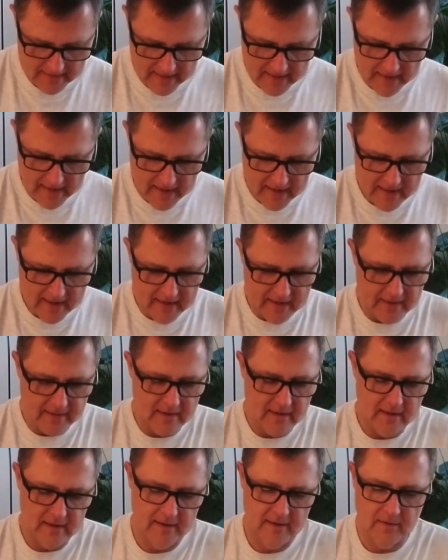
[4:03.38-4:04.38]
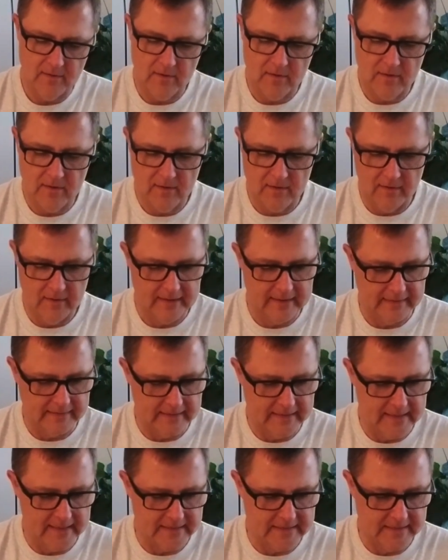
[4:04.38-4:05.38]
And, oh, look at
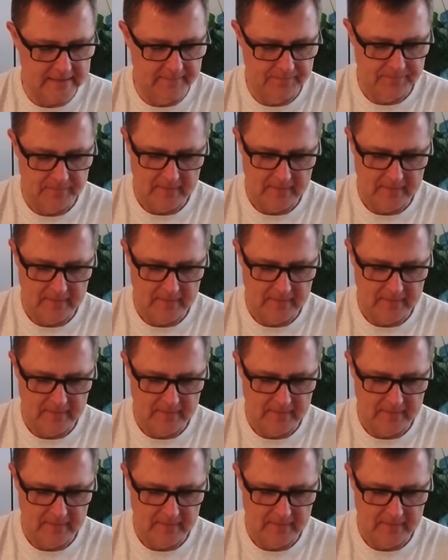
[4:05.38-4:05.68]
this.